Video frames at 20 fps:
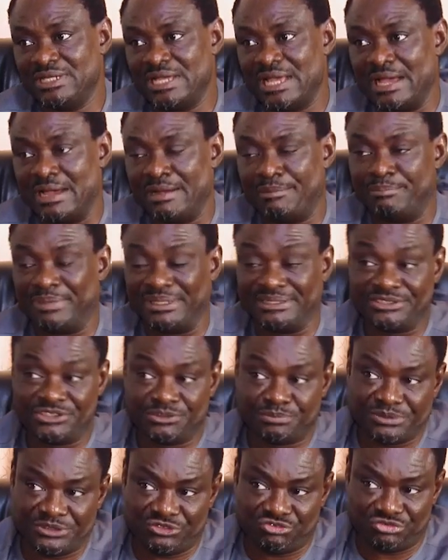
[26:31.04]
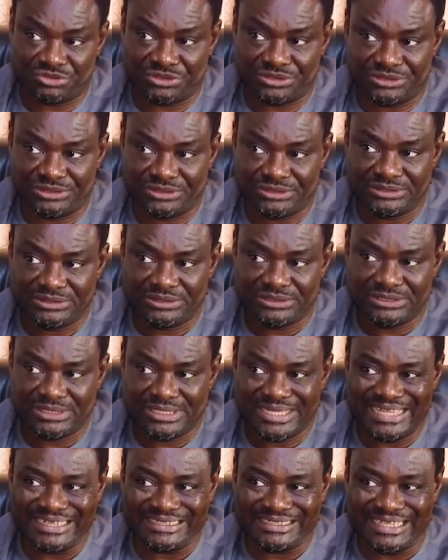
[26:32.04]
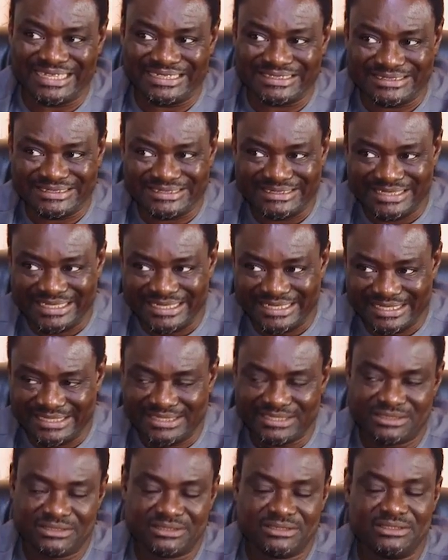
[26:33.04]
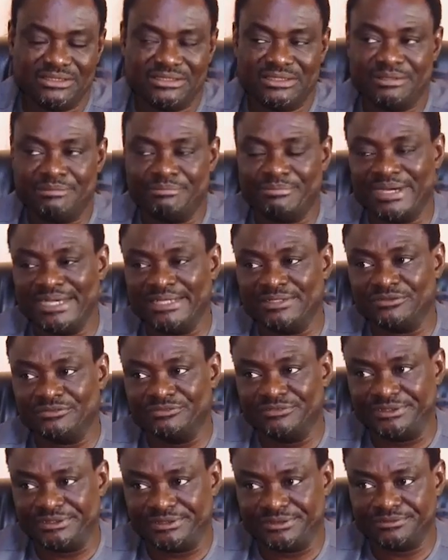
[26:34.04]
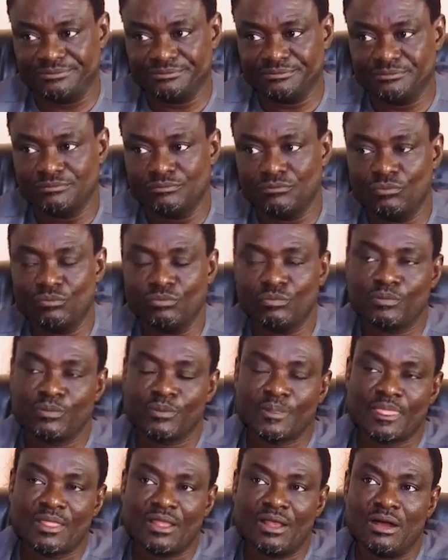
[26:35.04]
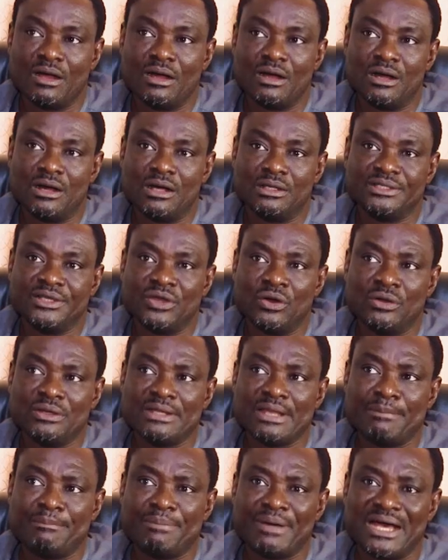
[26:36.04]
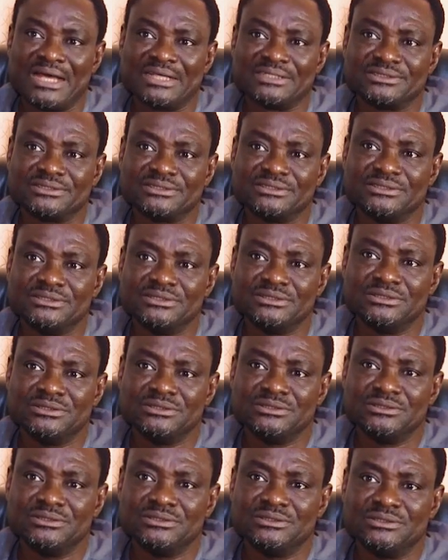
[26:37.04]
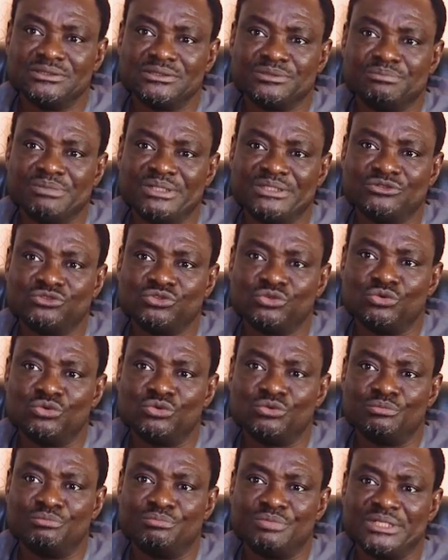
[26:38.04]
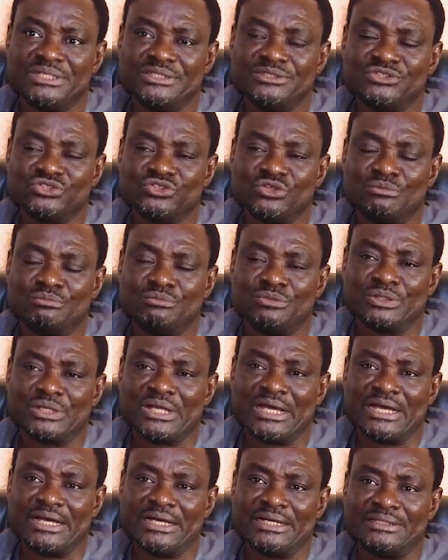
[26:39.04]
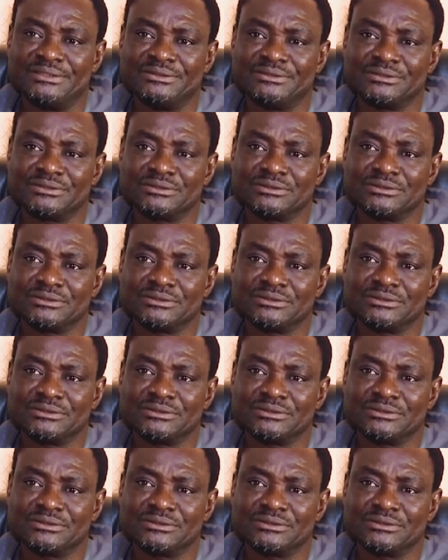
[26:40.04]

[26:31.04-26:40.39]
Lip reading: are participatory and can take a bite of it. The underpass is meant to bring some other